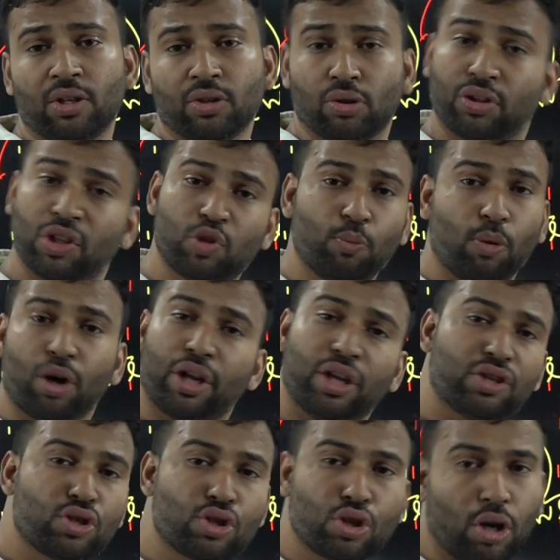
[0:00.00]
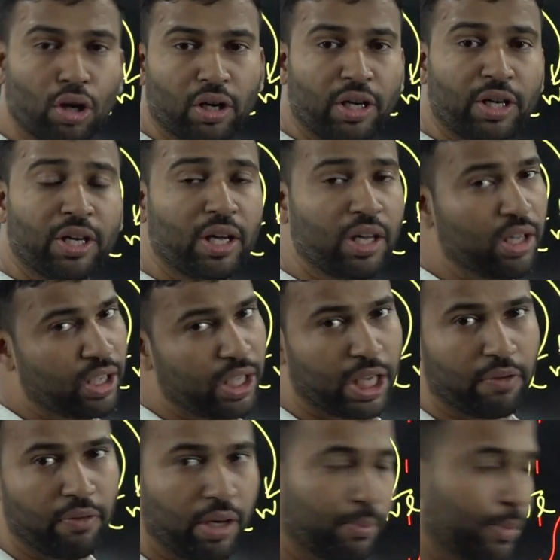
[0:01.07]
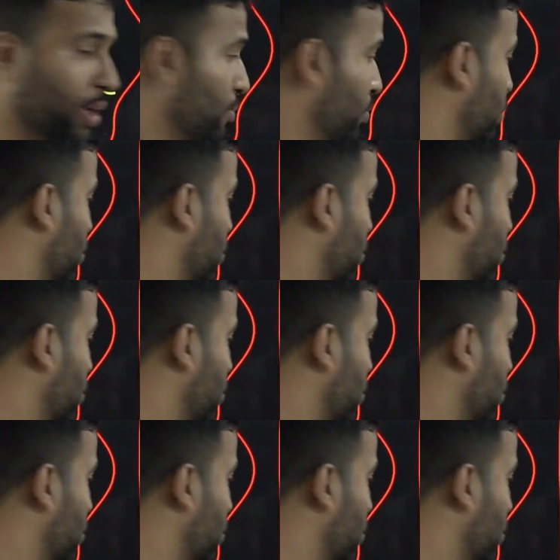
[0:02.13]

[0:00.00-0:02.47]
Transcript: So this body is not under equilibrium.